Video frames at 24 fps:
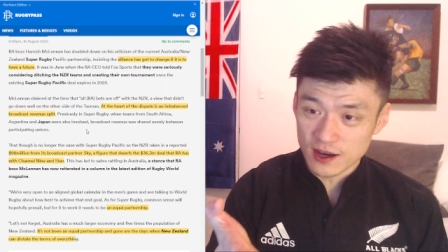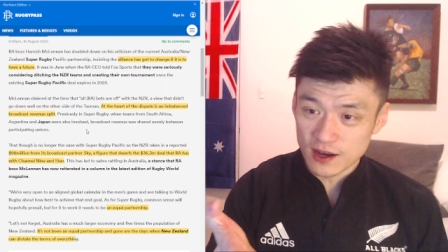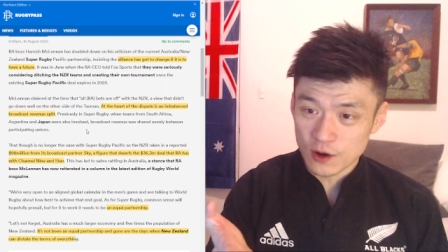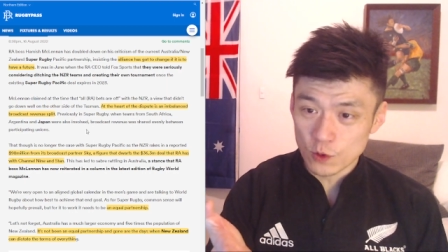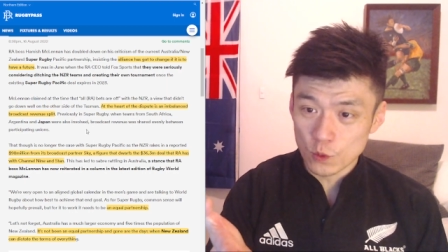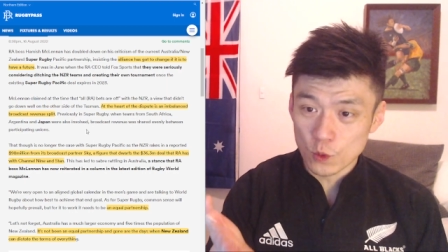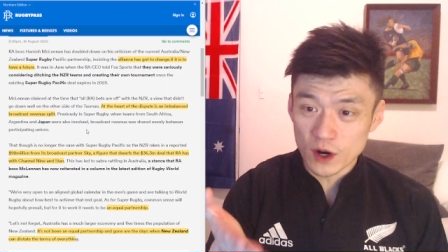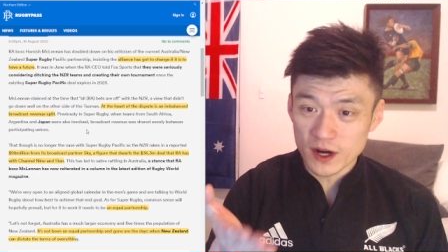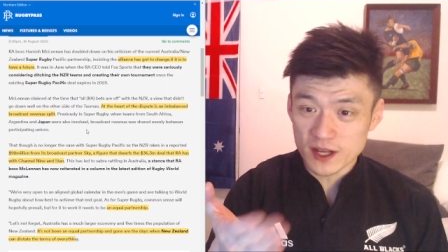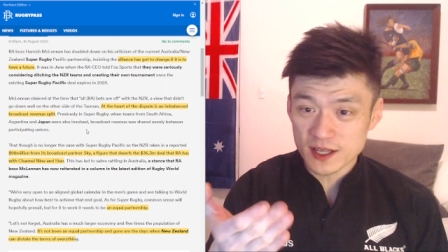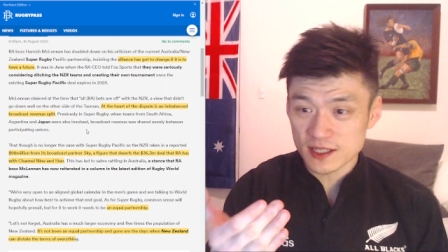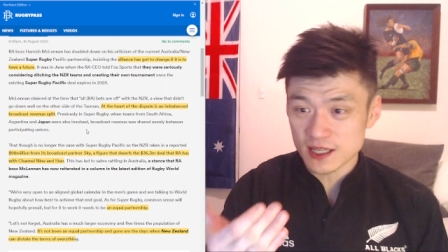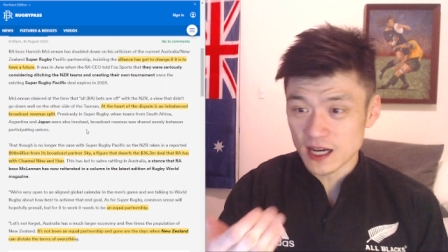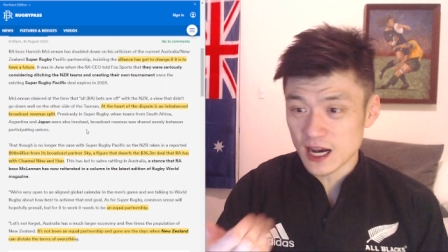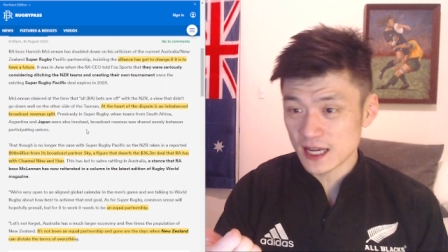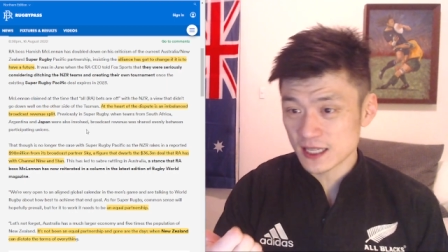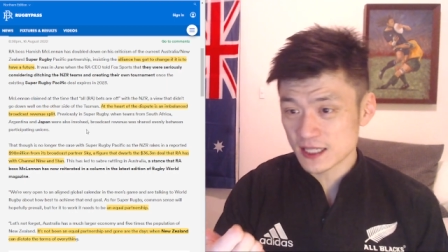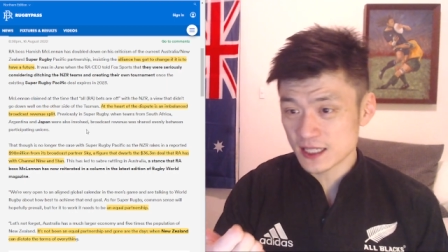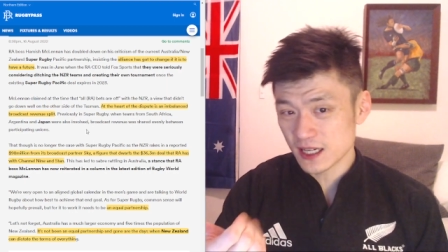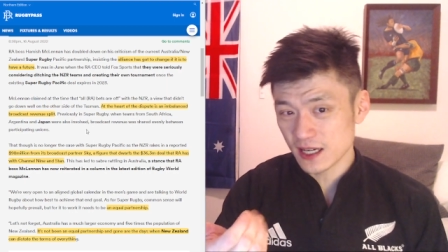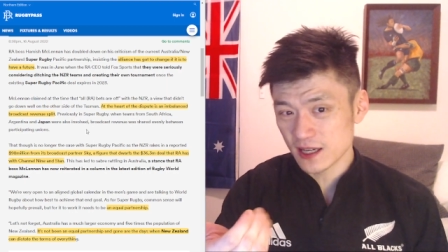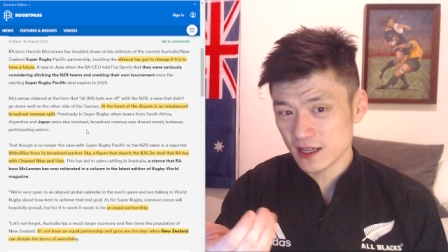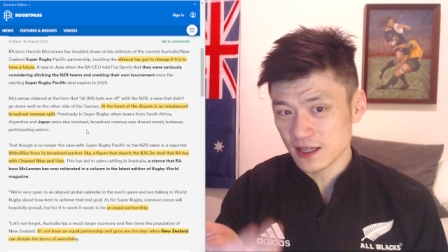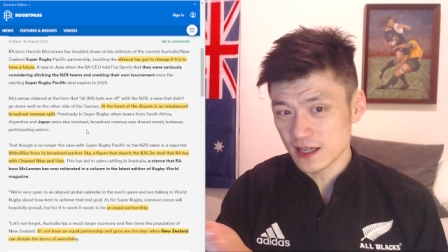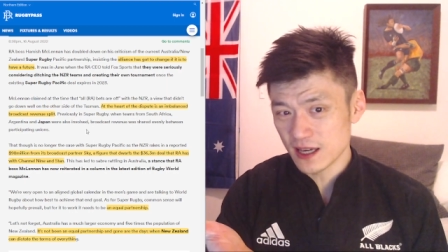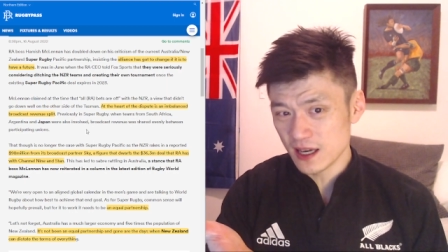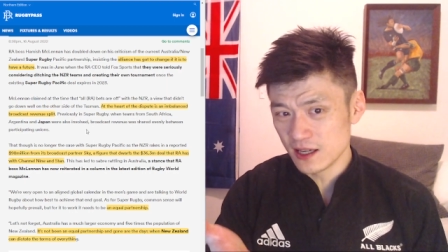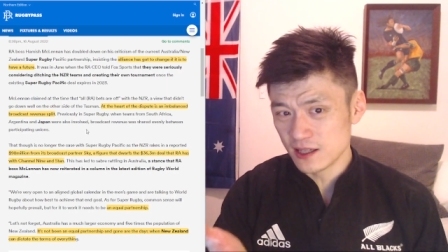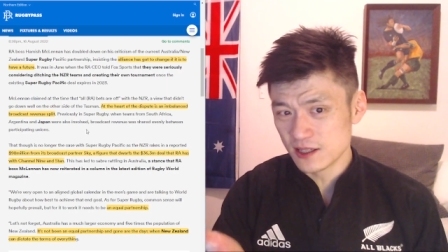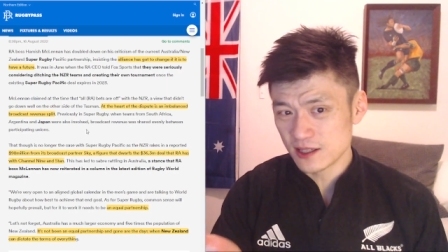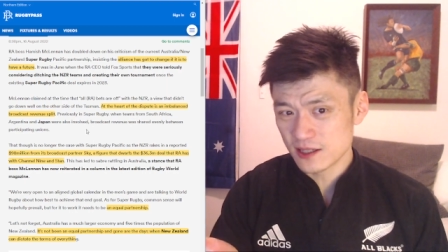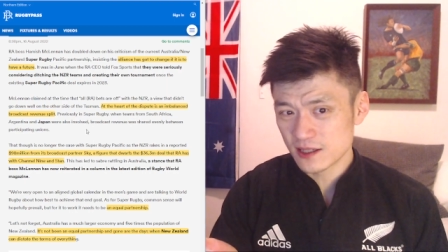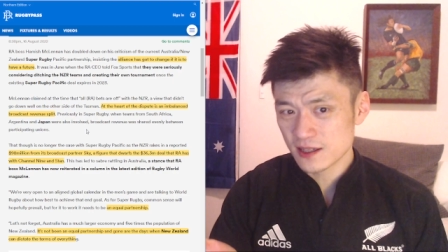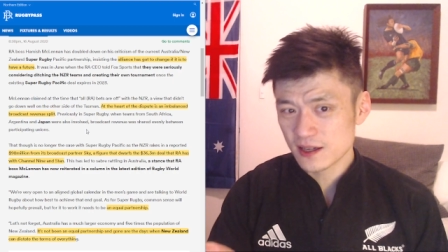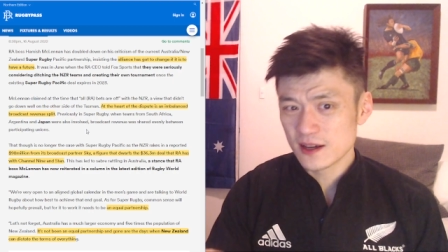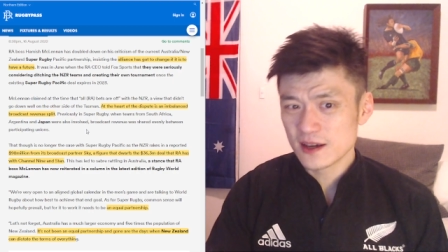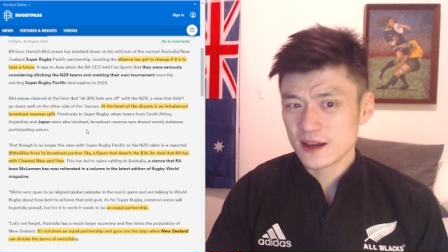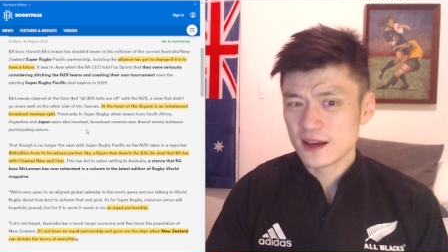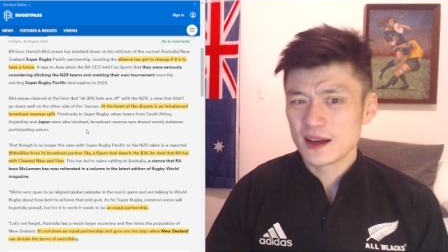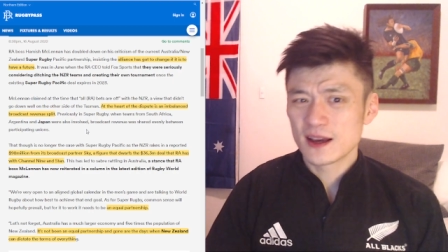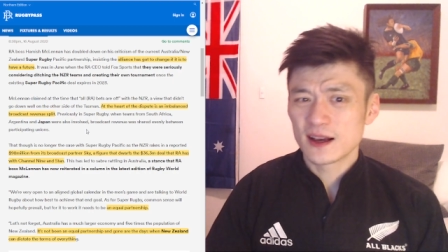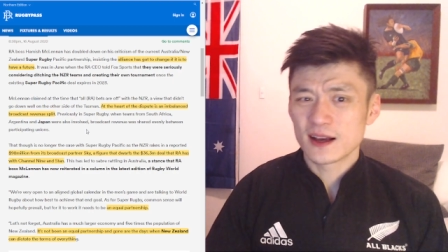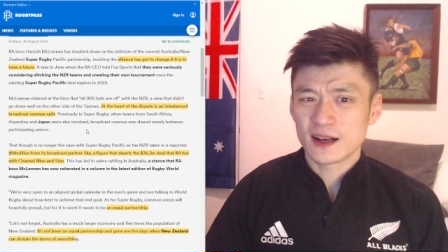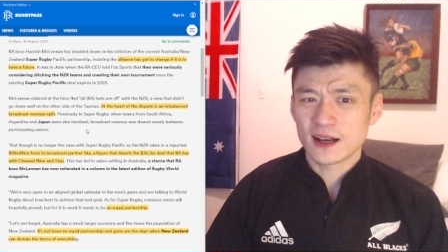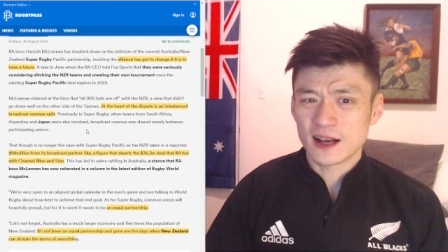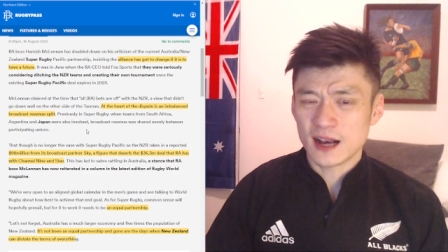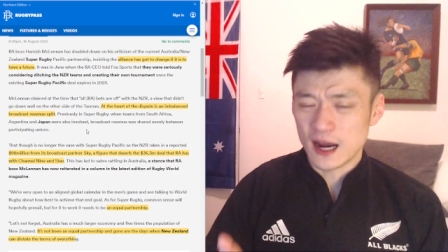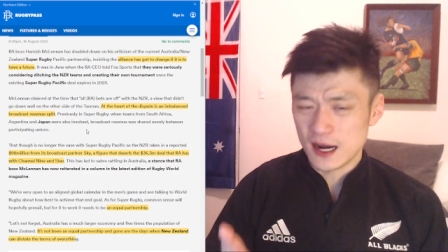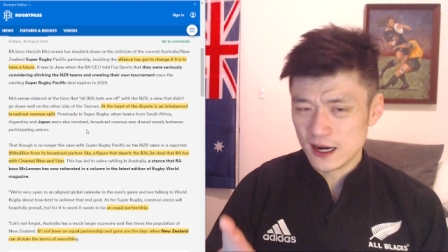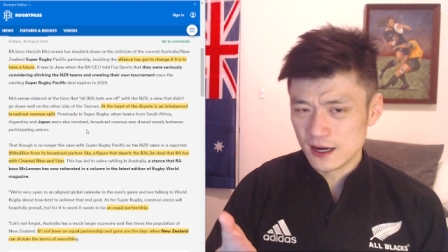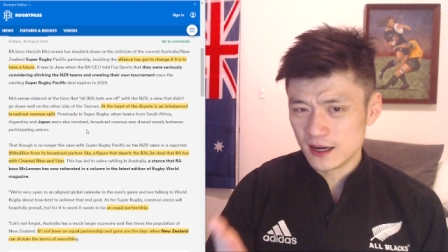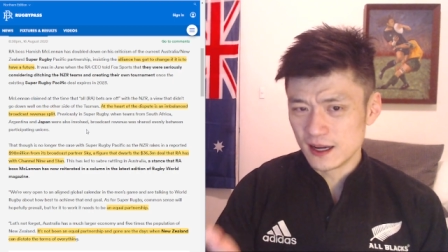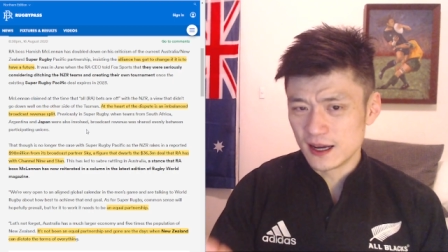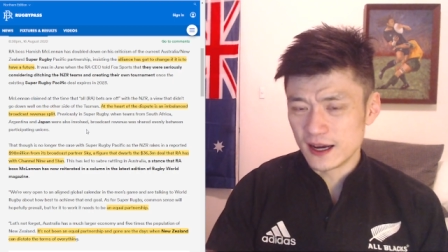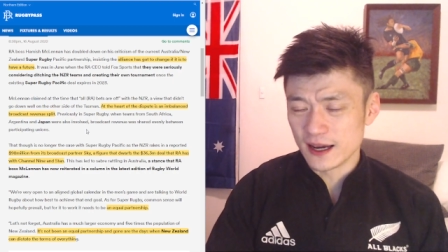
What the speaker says: what he's asking is kind of